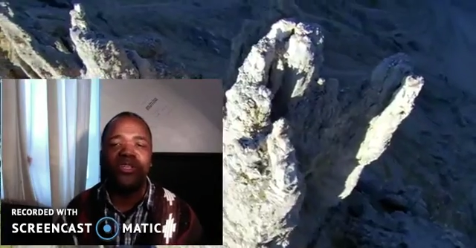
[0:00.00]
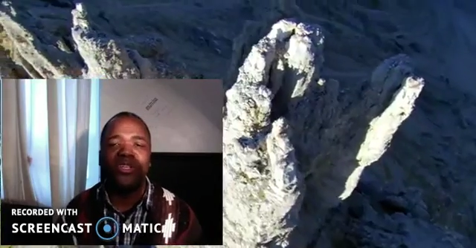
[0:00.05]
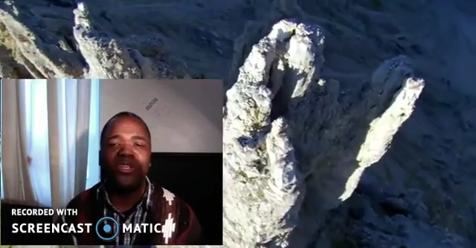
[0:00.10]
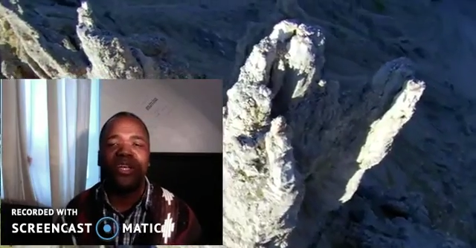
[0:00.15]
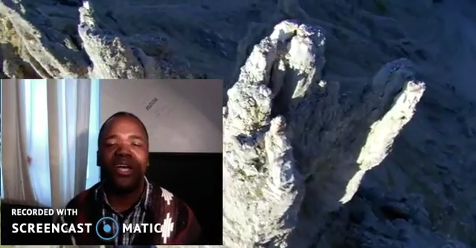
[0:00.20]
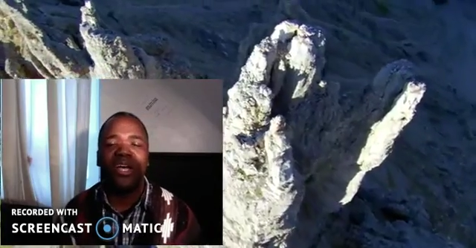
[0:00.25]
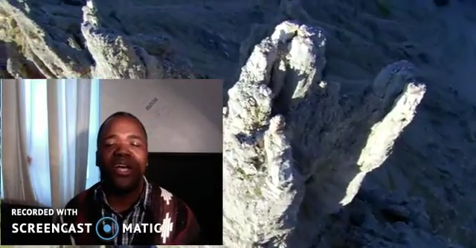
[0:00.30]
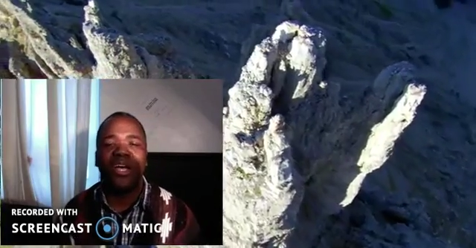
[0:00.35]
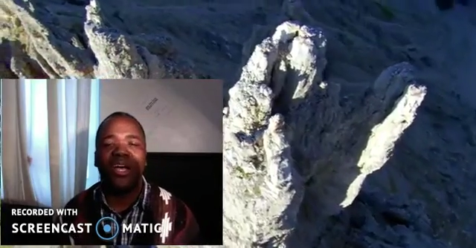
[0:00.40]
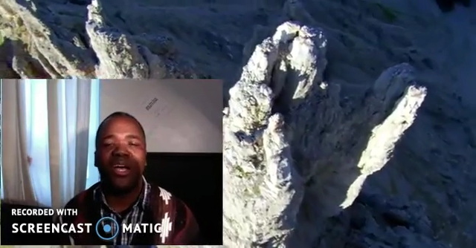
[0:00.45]

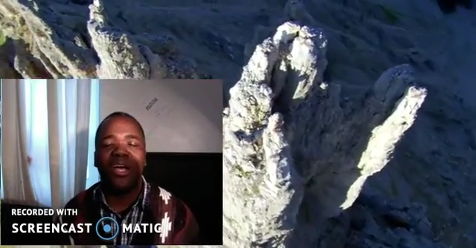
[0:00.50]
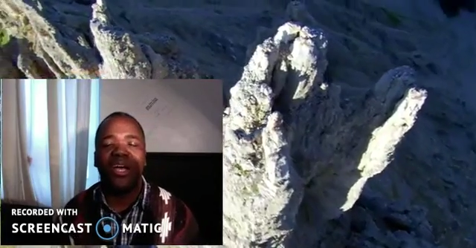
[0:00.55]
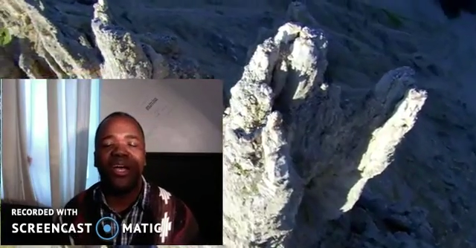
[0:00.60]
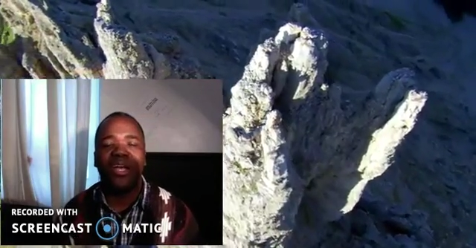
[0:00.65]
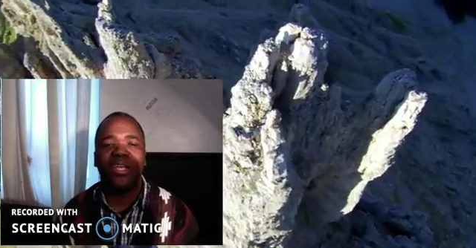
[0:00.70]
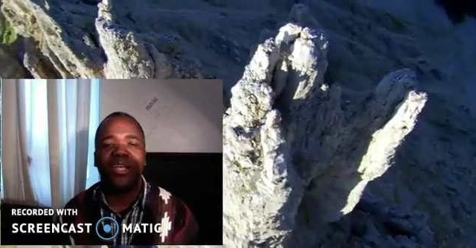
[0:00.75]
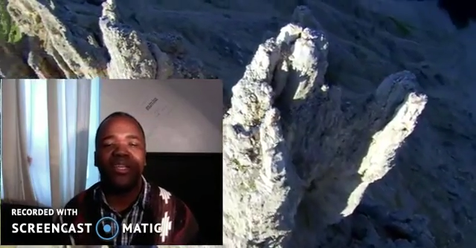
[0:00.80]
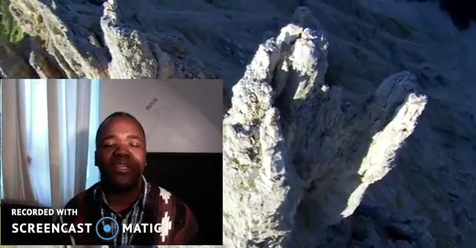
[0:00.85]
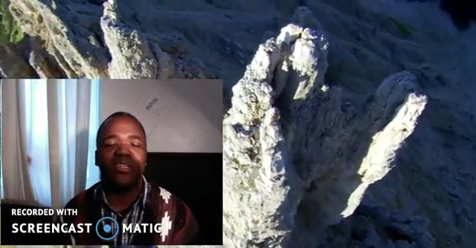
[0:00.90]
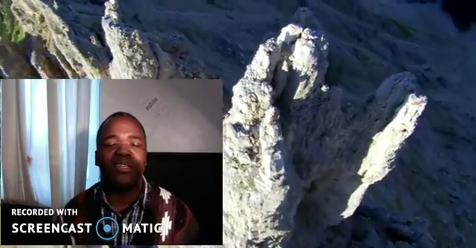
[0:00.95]

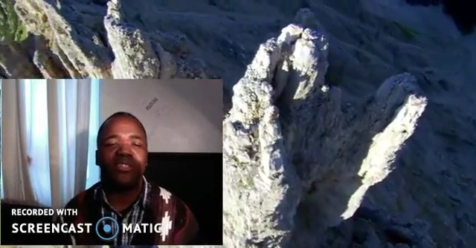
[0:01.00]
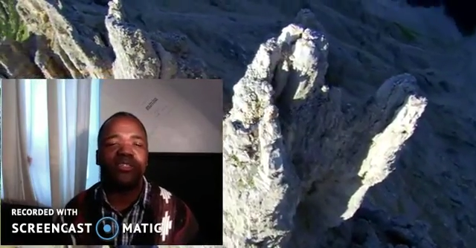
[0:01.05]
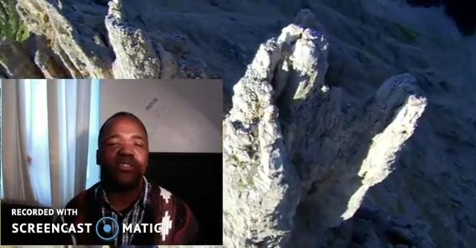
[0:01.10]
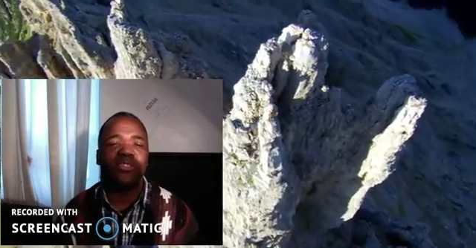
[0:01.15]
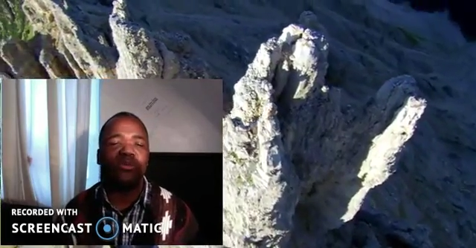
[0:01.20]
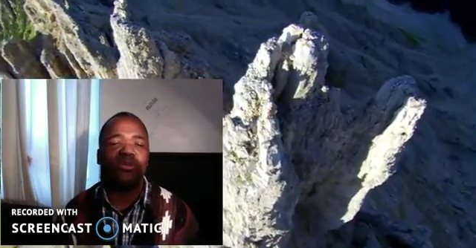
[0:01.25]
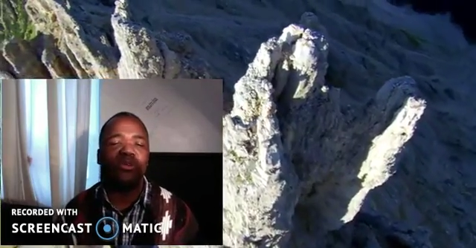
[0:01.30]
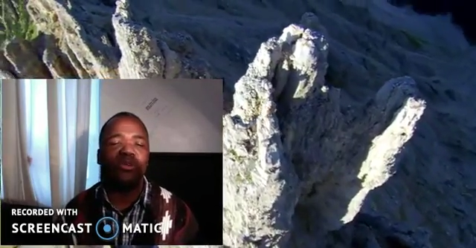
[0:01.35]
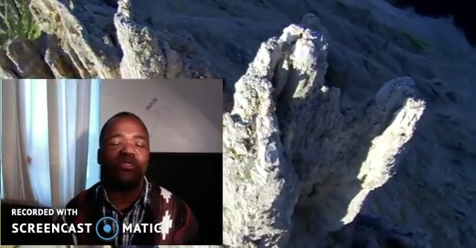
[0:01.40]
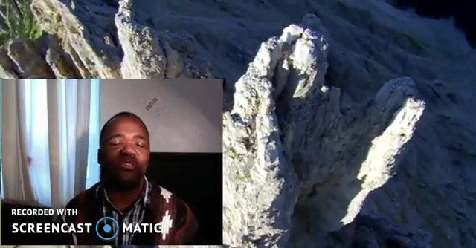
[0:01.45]
And
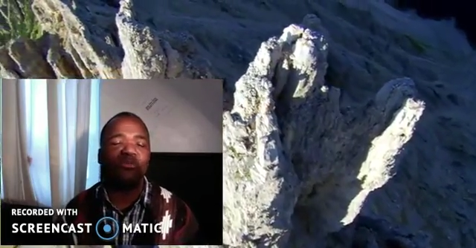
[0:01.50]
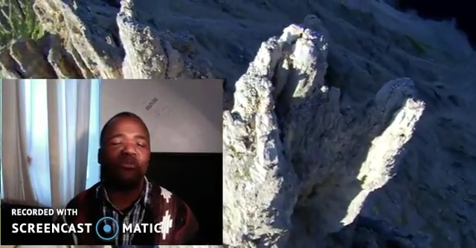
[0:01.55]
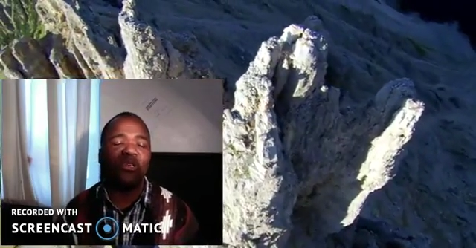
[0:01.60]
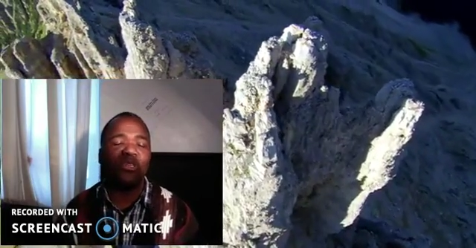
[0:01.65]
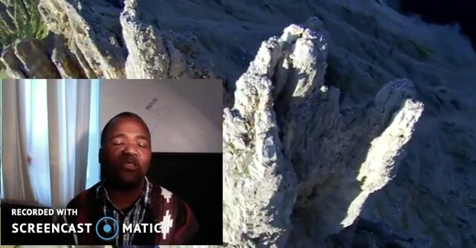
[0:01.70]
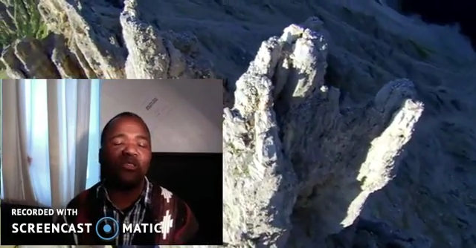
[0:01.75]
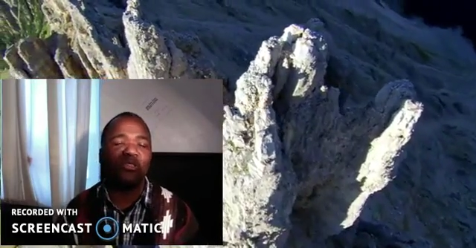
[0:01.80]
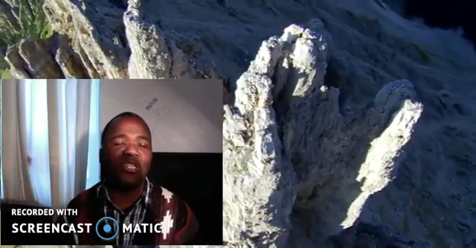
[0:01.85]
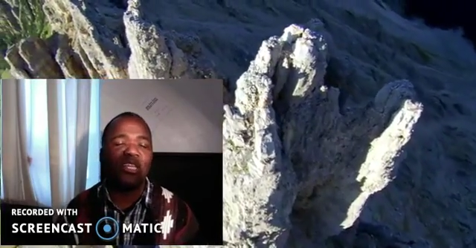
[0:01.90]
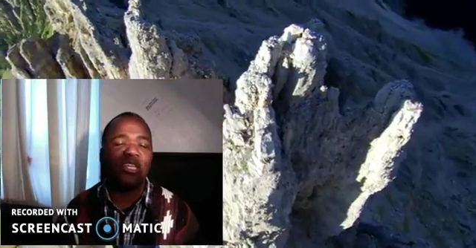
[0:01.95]
you also
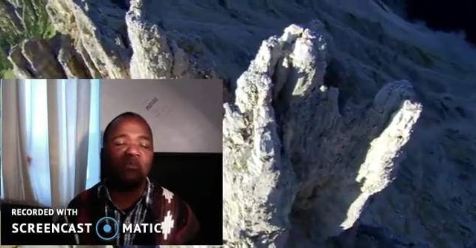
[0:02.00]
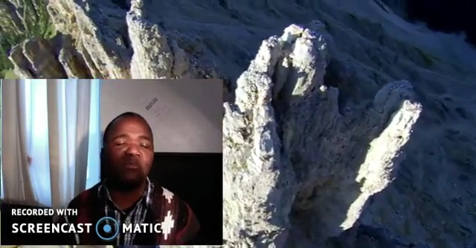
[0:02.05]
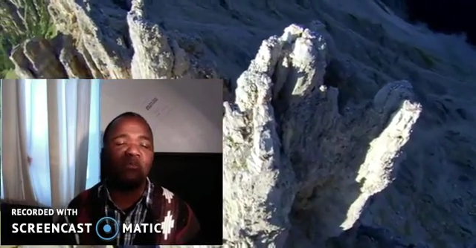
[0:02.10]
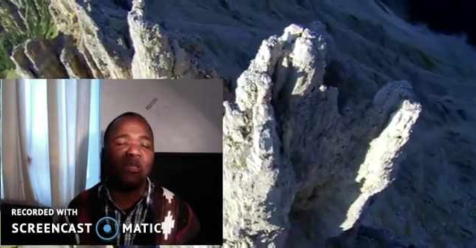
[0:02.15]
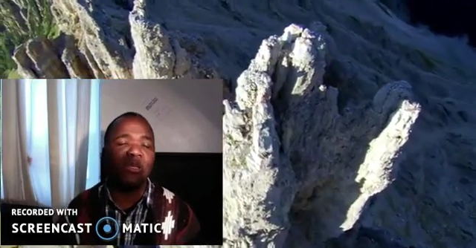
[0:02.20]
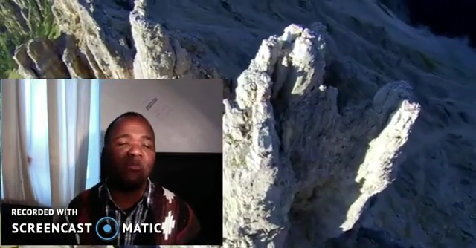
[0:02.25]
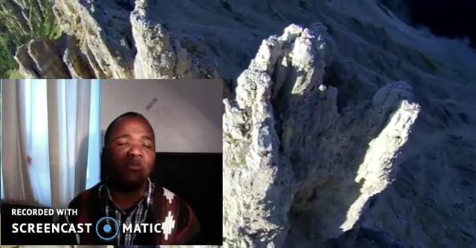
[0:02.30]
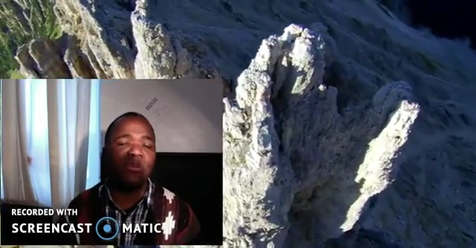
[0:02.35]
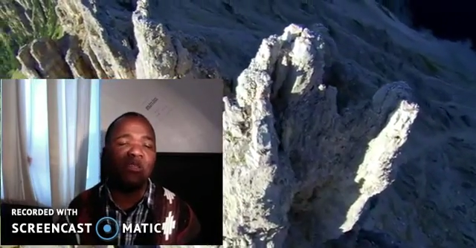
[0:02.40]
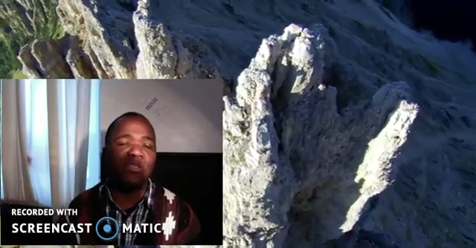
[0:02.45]
make sure that the
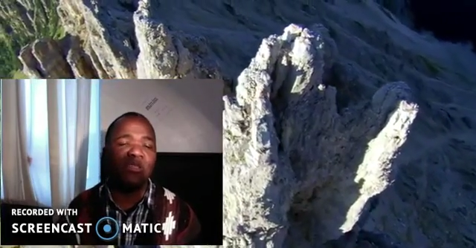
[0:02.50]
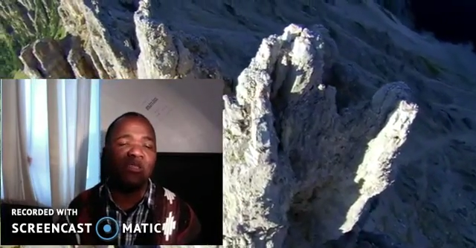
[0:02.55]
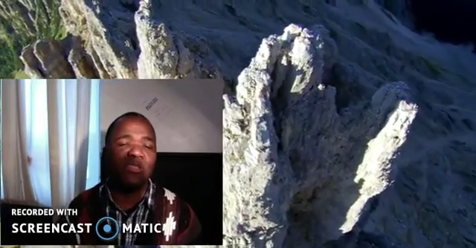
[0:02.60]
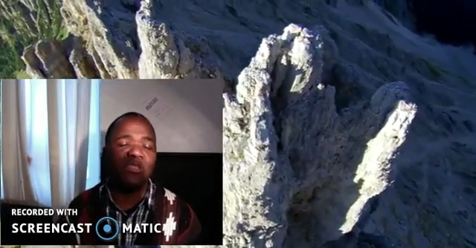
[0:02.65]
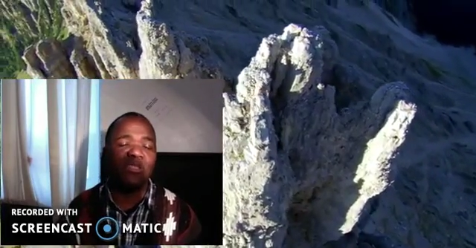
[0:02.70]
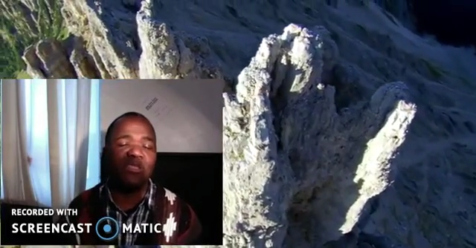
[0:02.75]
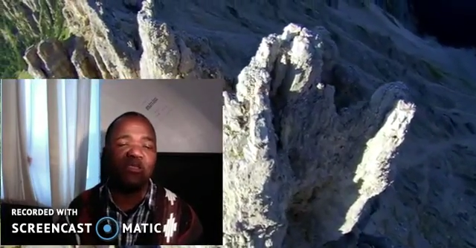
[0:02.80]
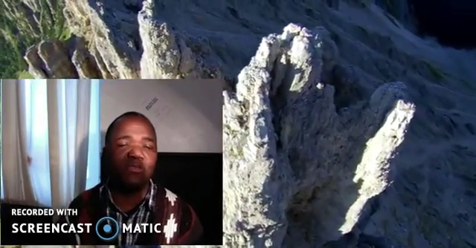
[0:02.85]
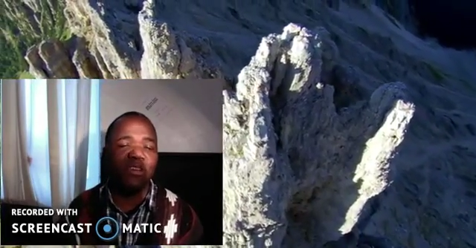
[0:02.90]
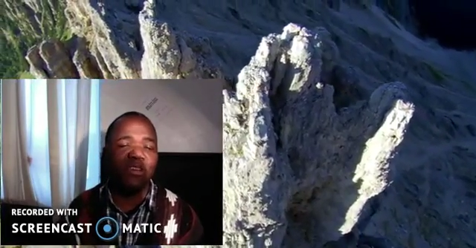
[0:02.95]
baby
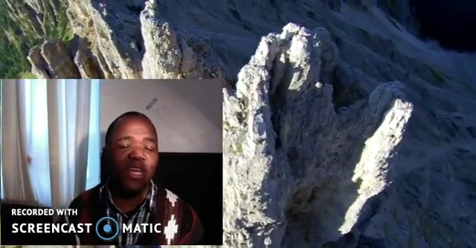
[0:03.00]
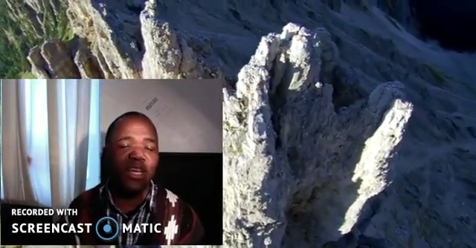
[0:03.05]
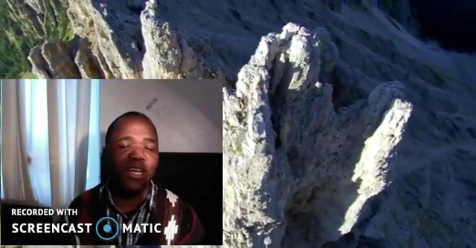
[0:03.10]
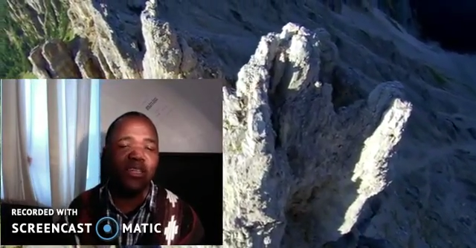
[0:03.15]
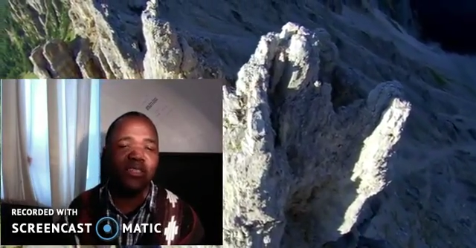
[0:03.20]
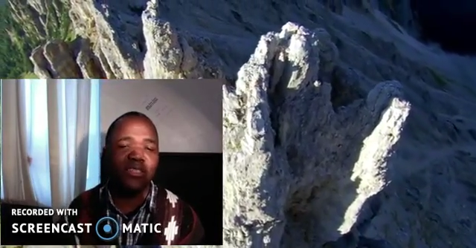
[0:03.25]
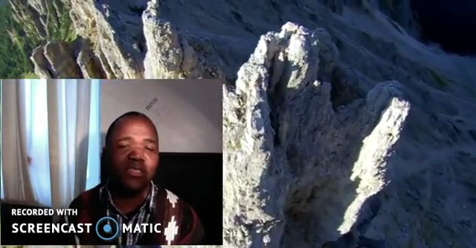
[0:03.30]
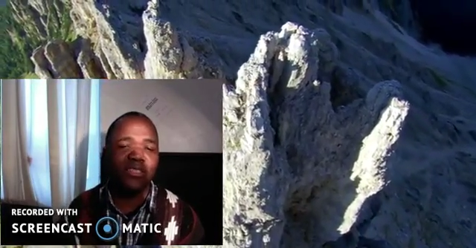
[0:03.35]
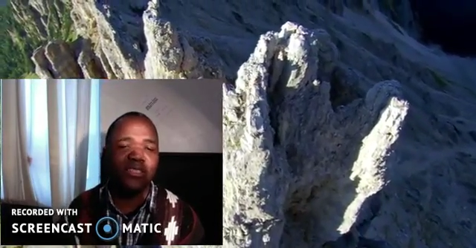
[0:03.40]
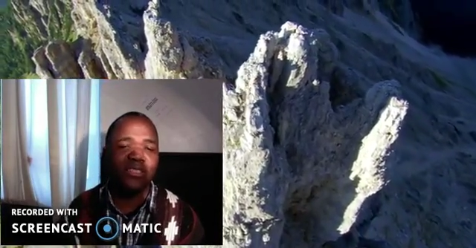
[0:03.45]
is
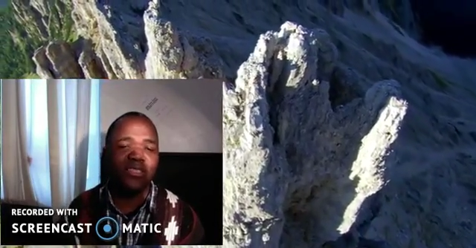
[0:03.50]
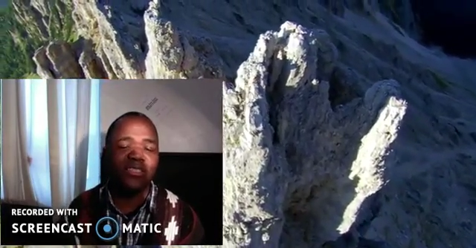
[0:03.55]
fed.